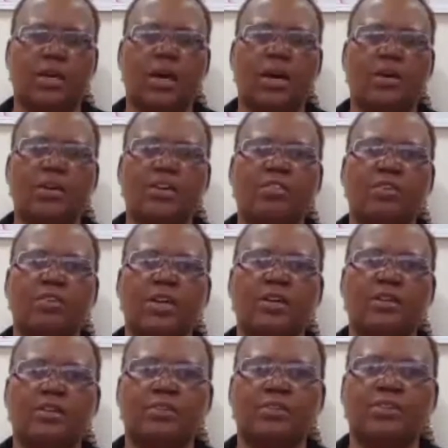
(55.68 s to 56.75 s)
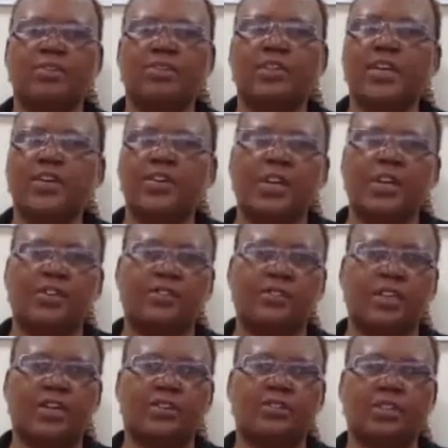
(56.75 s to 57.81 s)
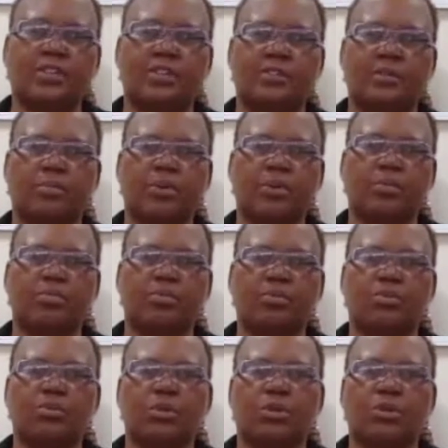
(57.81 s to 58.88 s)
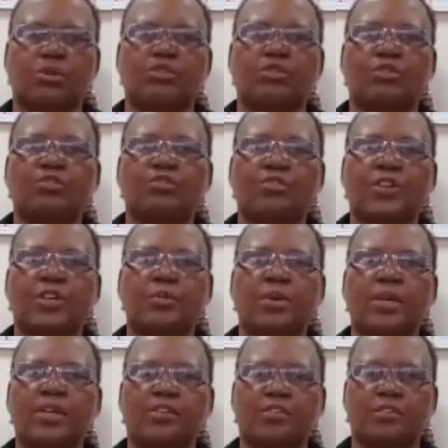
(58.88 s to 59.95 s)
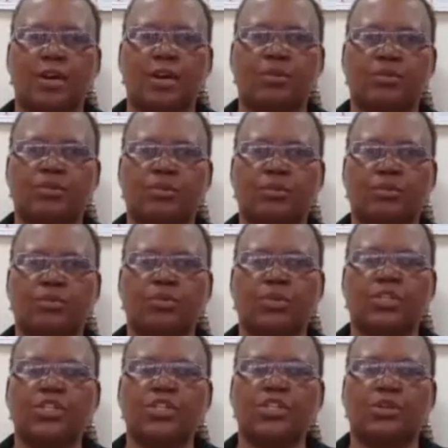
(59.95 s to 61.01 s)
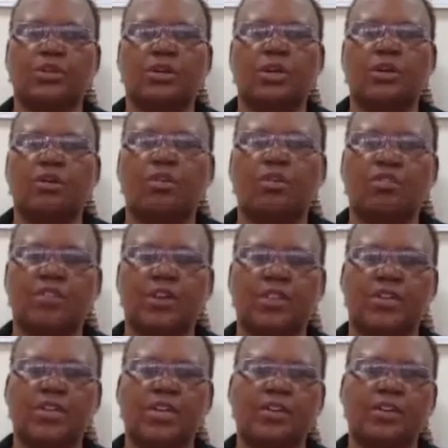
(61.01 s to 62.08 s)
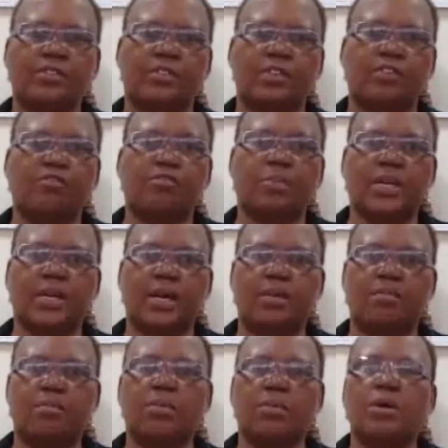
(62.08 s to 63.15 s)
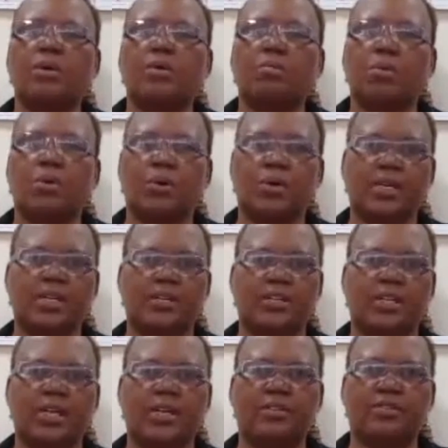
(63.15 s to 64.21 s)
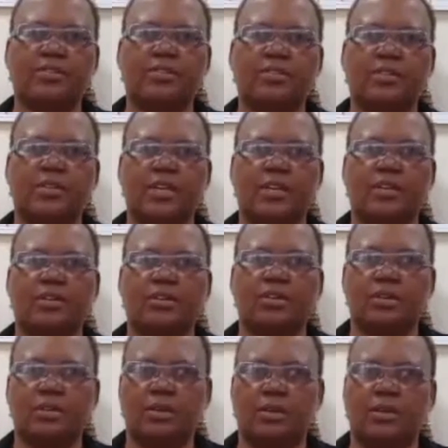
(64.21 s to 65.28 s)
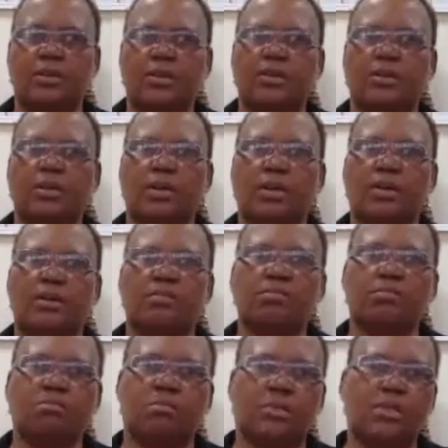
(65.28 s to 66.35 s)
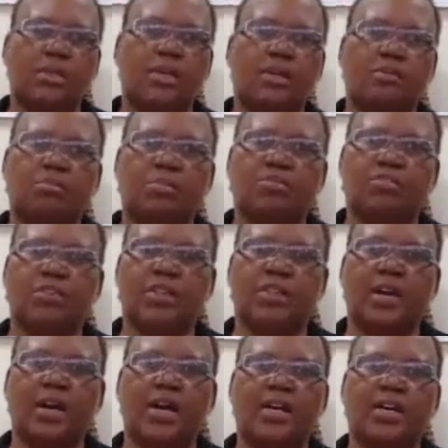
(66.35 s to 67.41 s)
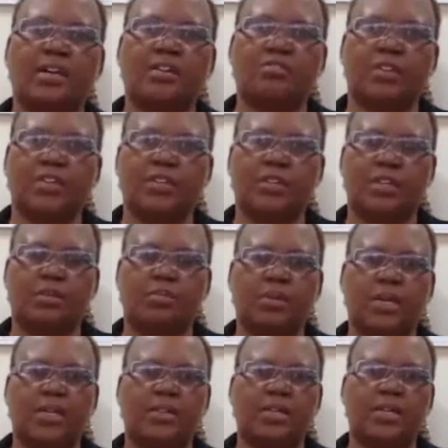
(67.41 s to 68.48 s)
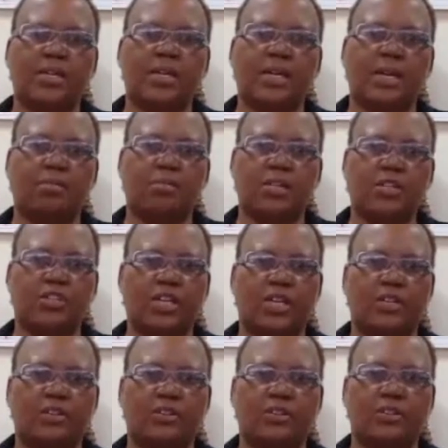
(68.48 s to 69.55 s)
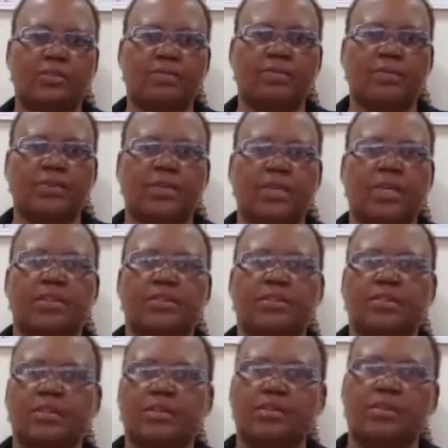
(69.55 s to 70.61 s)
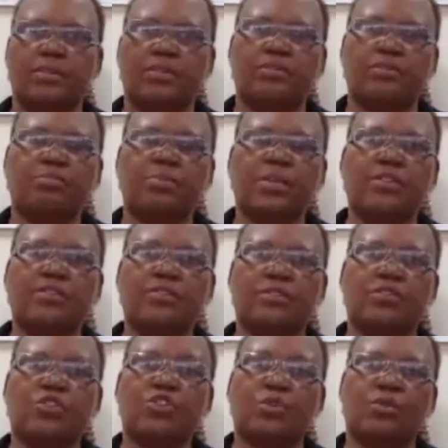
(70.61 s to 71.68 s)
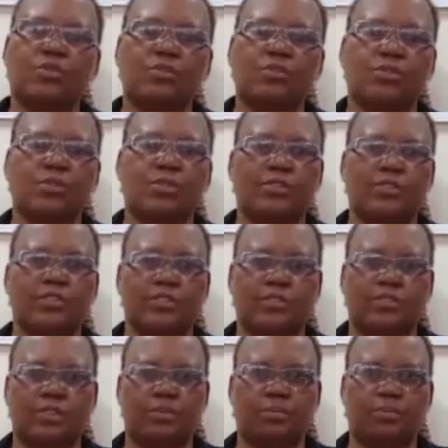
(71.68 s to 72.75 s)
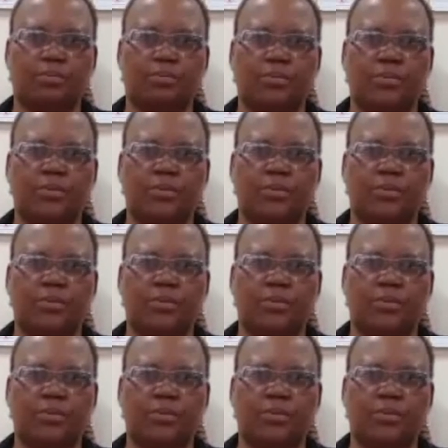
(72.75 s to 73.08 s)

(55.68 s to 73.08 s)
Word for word: However, these areas are susceptible to frequent droughts, which over the years have become more intense and uh, can be further aggravated by the climate change. And this brings shocks to the system.